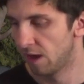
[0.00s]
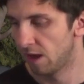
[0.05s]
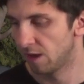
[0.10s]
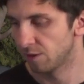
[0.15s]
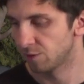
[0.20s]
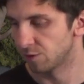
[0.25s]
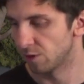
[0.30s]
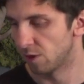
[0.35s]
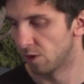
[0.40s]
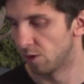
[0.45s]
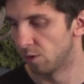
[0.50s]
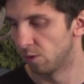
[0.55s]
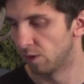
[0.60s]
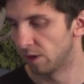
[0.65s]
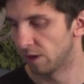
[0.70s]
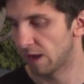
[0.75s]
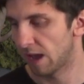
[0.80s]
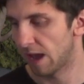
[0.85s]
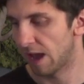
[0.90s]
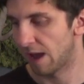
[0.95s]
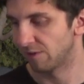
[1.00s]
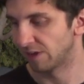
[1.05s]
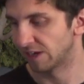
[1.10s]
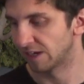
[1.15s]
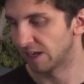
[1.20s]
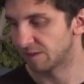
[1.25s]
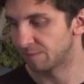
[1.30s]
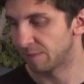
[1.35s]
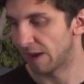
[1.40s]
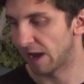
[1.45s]
So having a
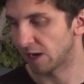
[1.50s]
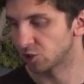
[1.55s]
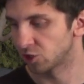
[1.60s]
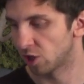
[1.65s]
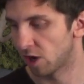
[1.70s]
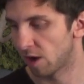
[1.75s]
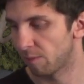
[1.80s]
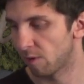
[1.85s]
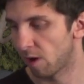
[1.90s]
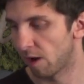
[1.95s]
nice backdrop.